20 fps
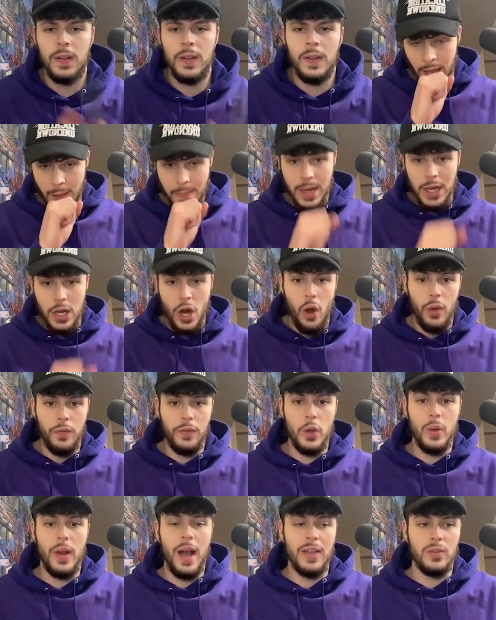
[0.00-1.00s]
Let me know
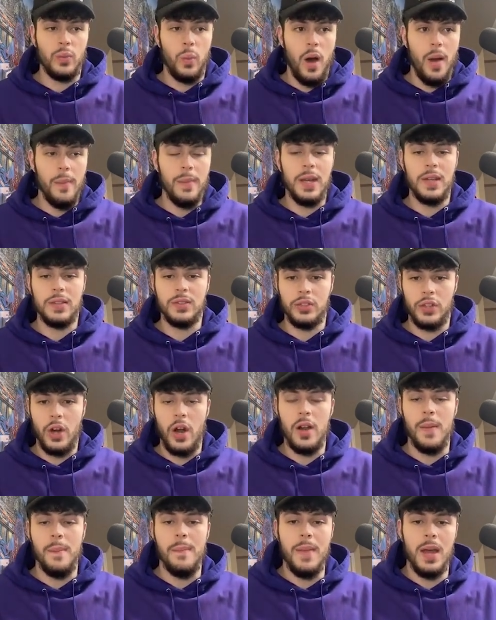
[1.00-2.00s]
if you guys want me to
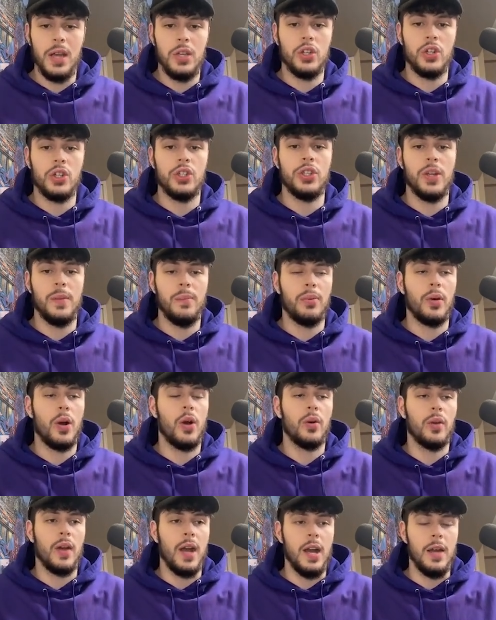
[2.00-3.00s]
start a mentorship
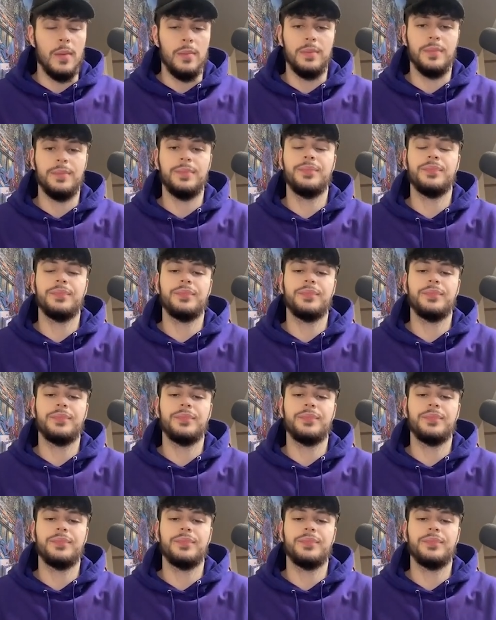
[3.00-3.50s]
program.